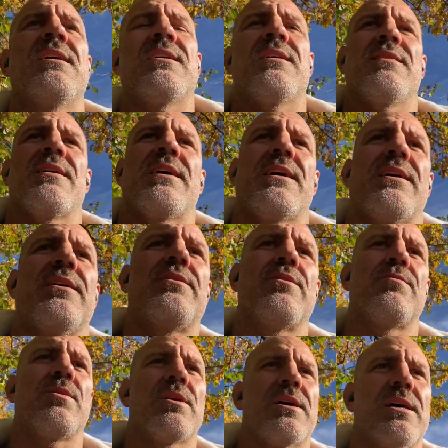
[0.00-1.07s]
that you
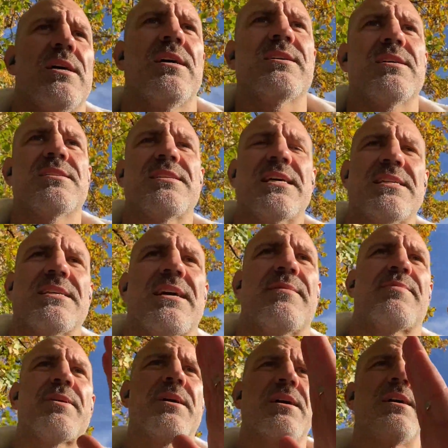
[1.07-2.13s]
want to set up
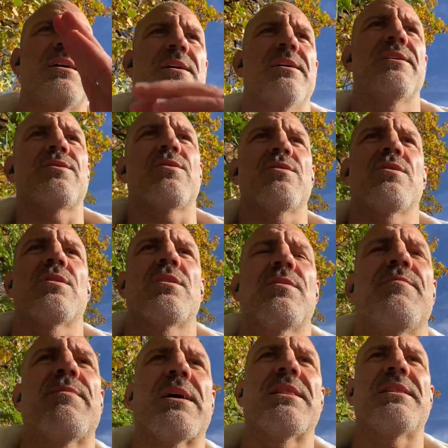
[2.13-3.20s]
your
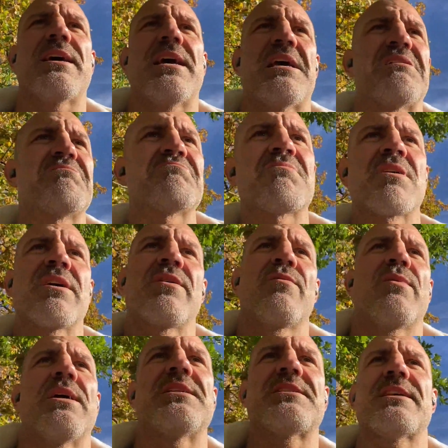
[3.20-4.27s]
Monday,
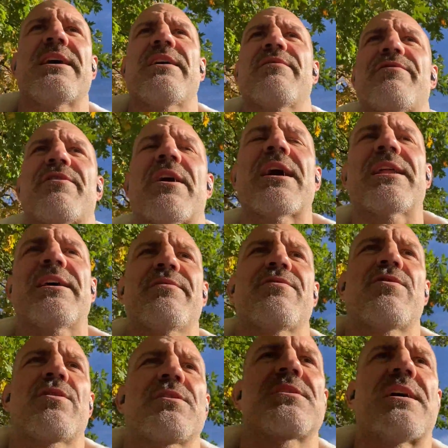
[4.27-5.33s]
Wednesday and Friday,
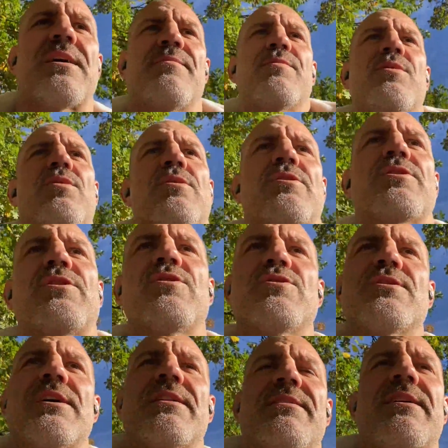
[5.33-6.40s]
for example, or
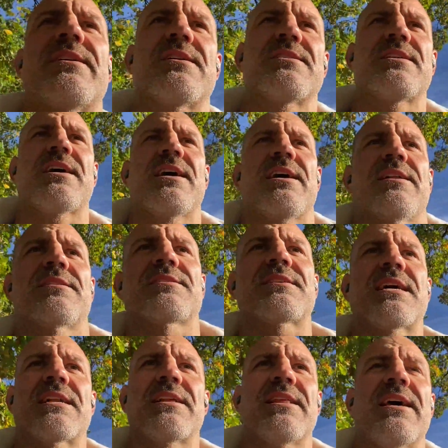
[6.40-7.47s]
Tuesday, Thursday and
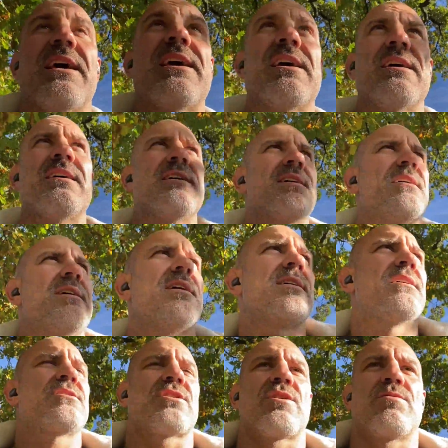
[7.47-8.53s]
Saturday,
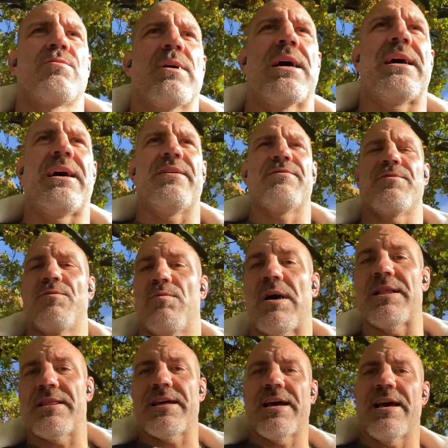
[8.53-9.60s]
so you will have
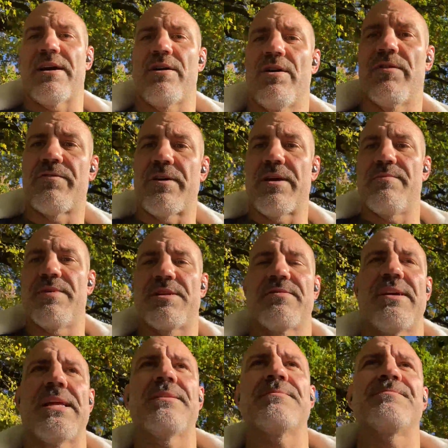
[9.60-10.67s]
one day off in
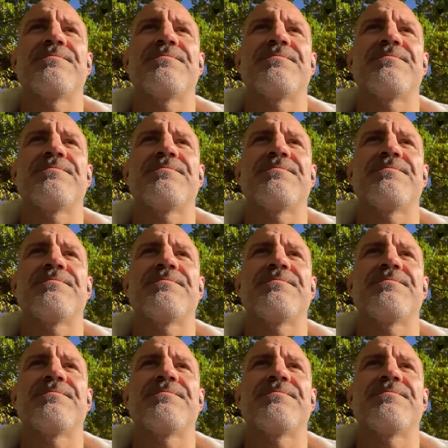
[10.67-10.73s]
between.